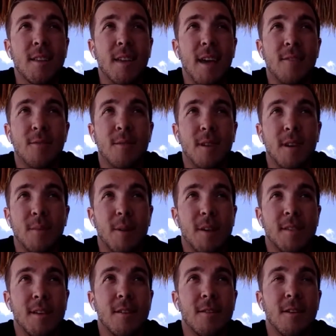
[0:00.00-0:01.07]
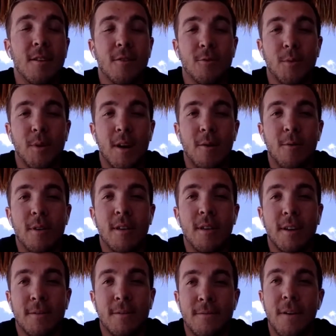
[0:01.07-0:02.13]
that's like my senior year is when I really
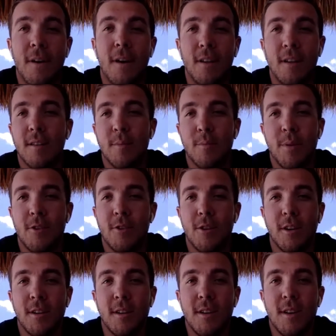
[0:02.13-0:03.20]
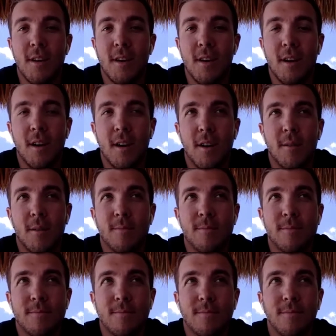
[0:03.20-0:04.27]
like fell into pitching.
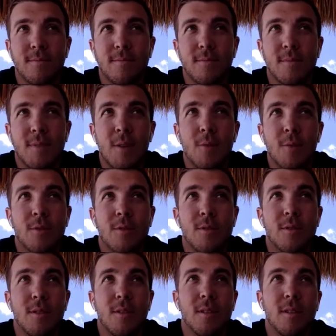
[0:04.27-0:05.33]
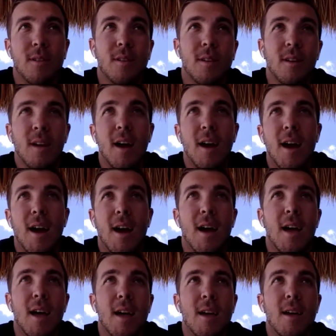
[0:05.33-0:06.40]
It was
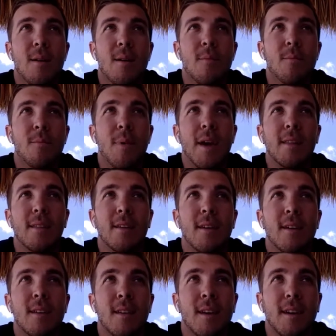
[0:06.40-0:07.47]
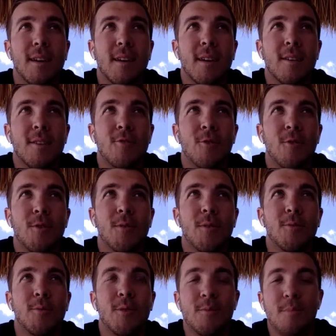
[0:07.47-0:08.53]
mainly like the choice
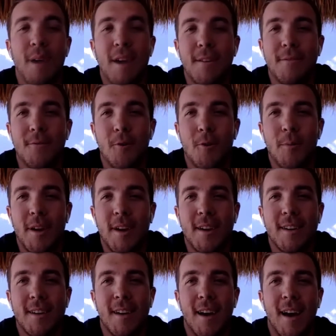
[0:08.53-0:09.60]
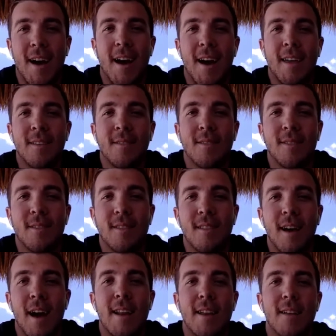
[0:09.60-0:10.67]
wasn't really made for me. I
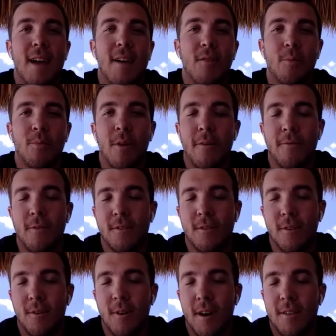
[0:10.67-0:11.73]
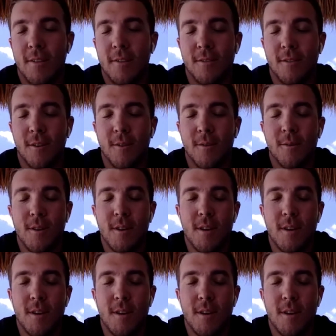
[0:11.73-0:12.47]
didn't have a preference though either. So